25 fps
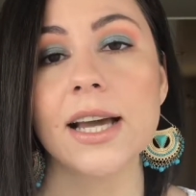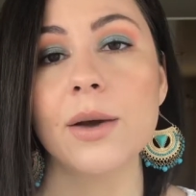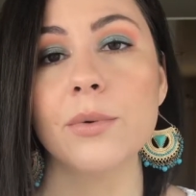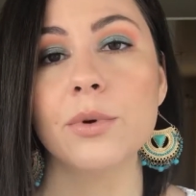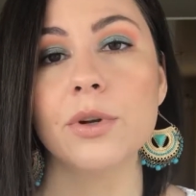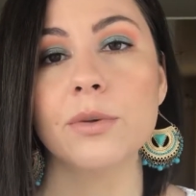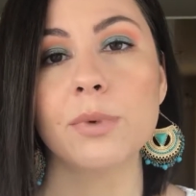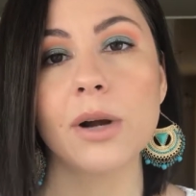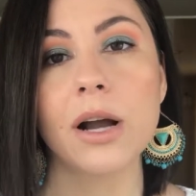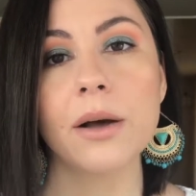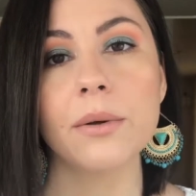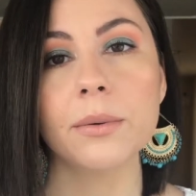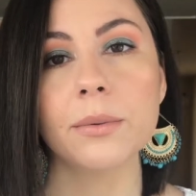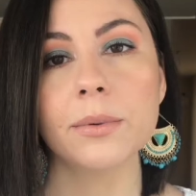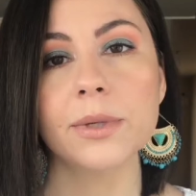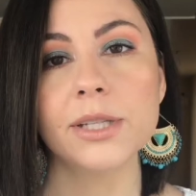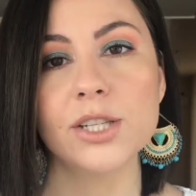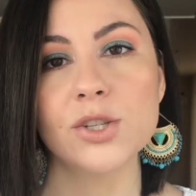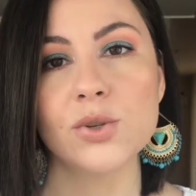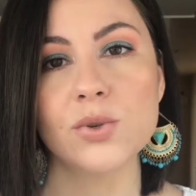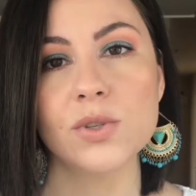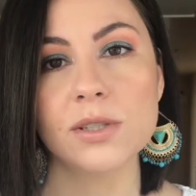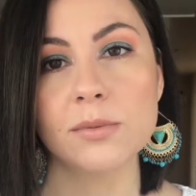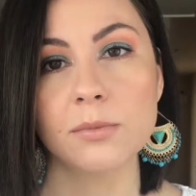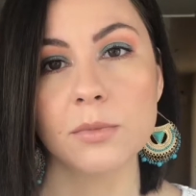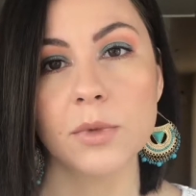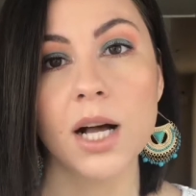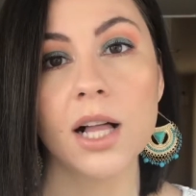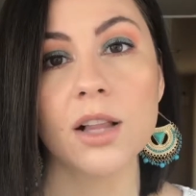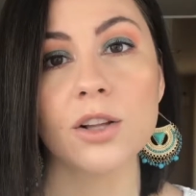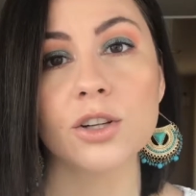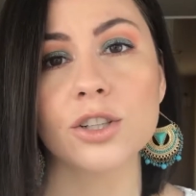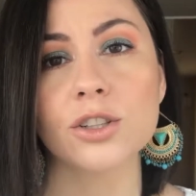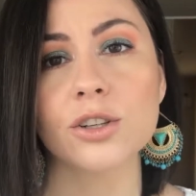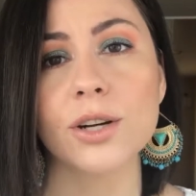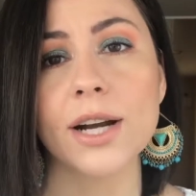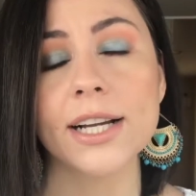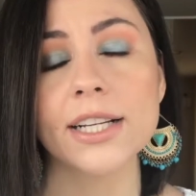I would probably do some
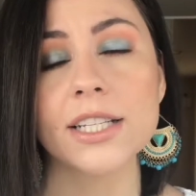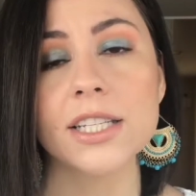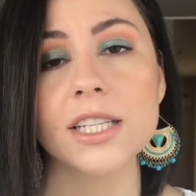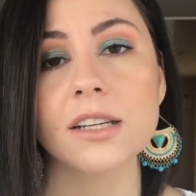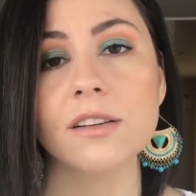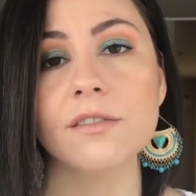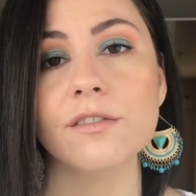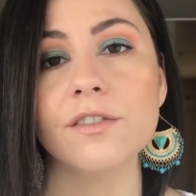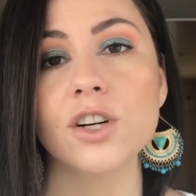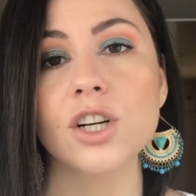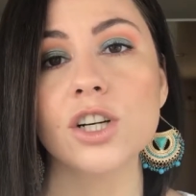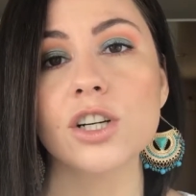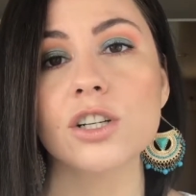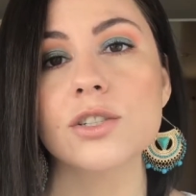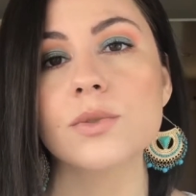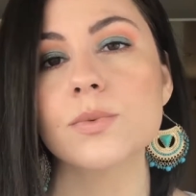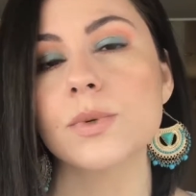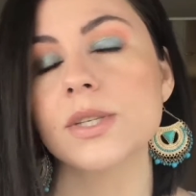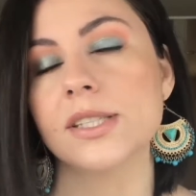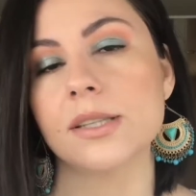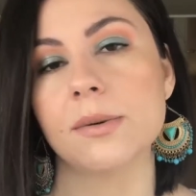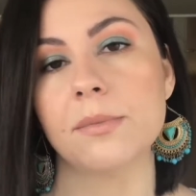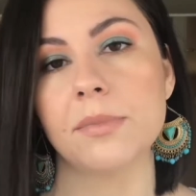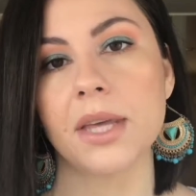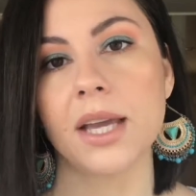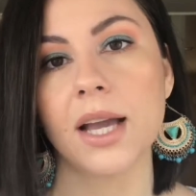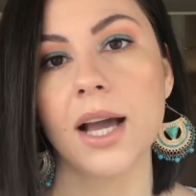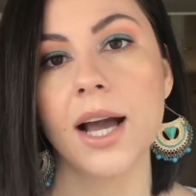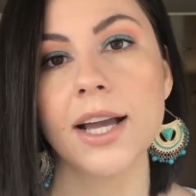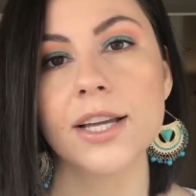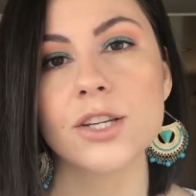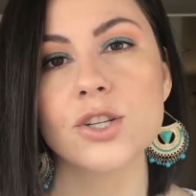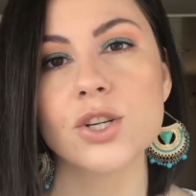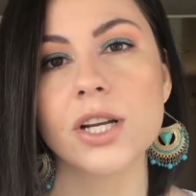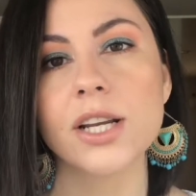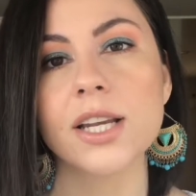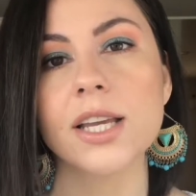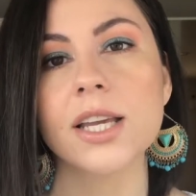color correcting first with something
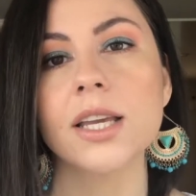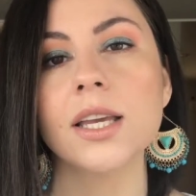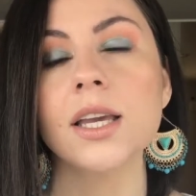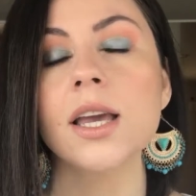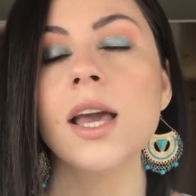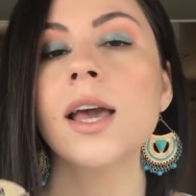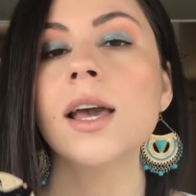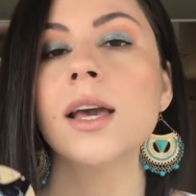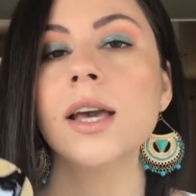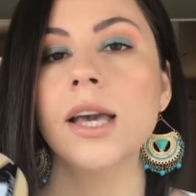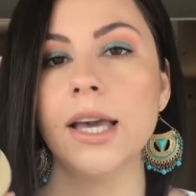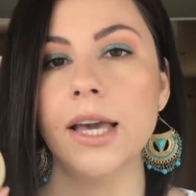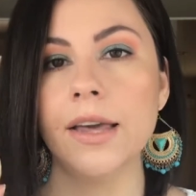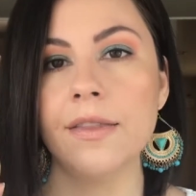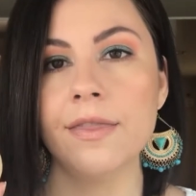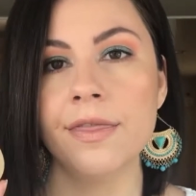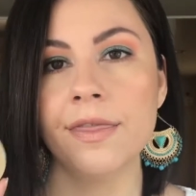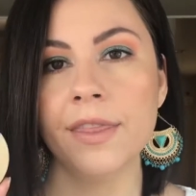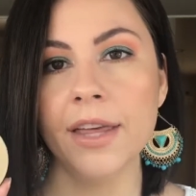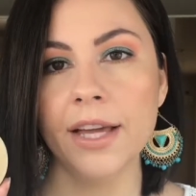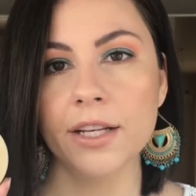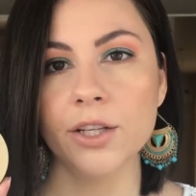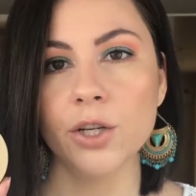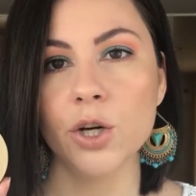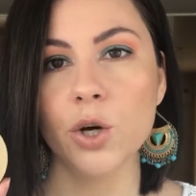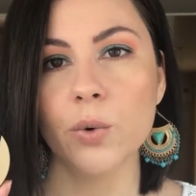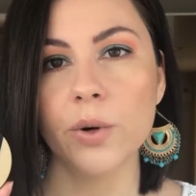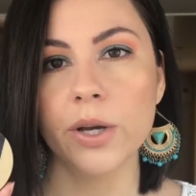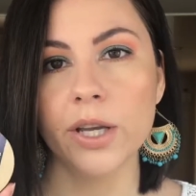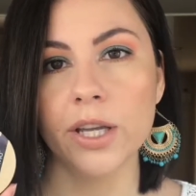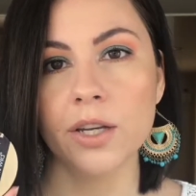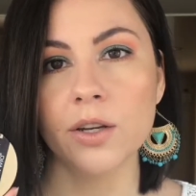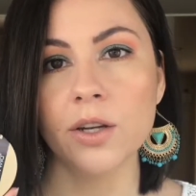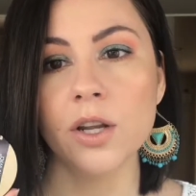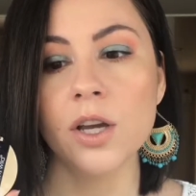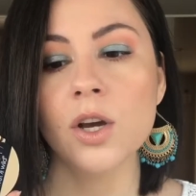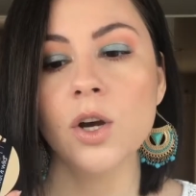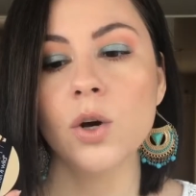hydrating and then go
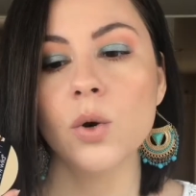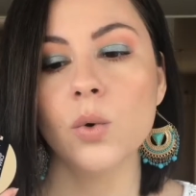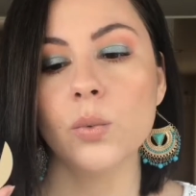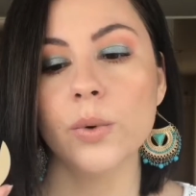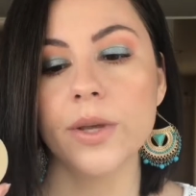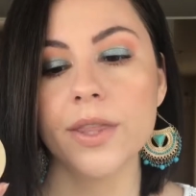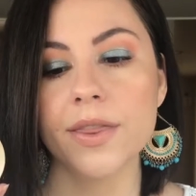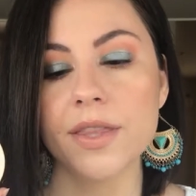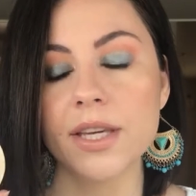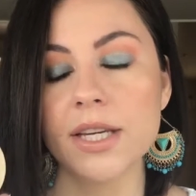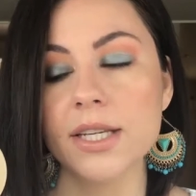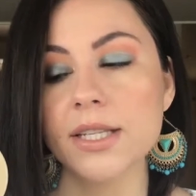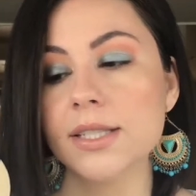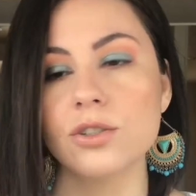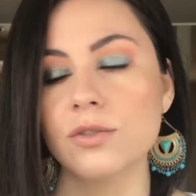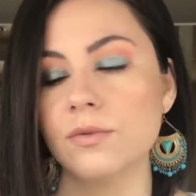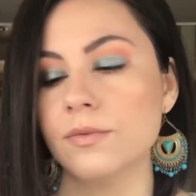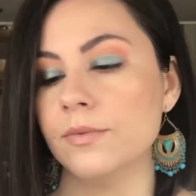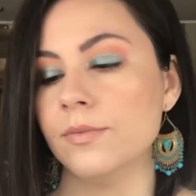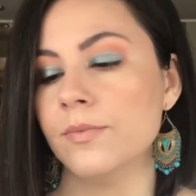in with this.